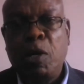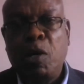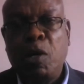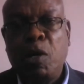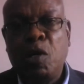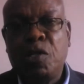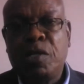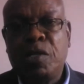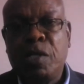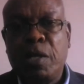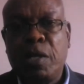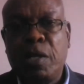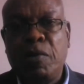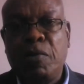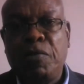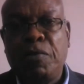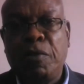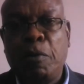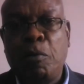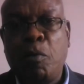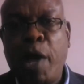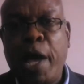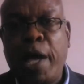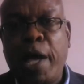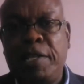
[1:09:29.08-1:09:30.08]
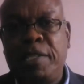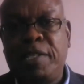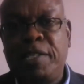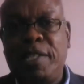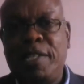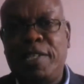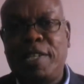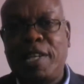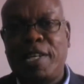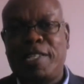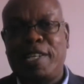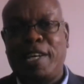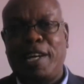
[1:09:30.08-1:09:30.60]
because from where I
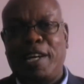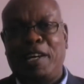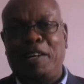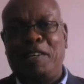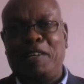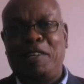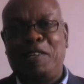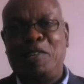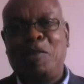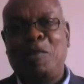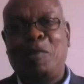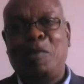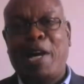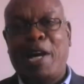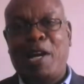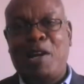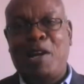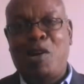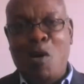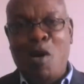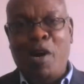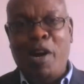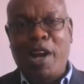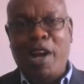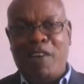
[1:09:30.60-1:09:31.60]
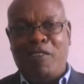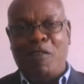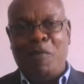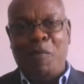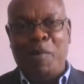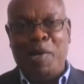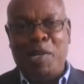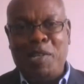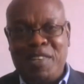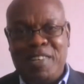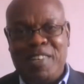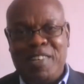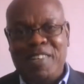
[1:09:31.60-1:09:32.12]
sit as a
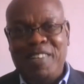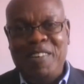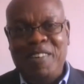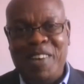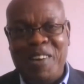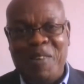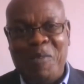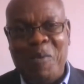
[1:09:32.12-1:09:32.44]
non-government,